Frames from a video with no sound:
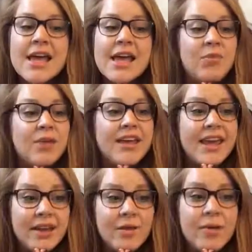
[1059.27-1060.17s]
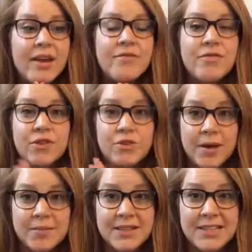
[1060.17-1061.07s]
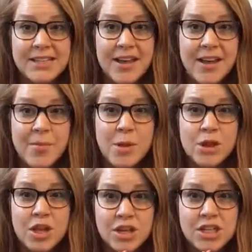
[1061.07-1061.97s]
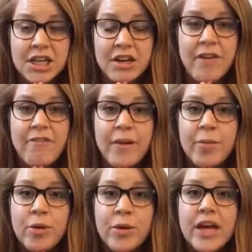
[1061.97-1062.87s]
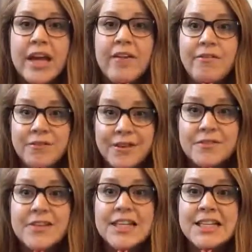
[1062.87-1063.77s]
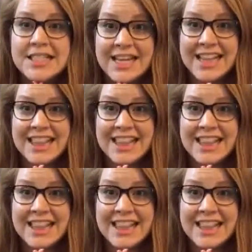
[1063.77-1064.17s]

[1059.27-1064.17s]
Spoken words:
And we can't wait for the new website to come, launching February 15th.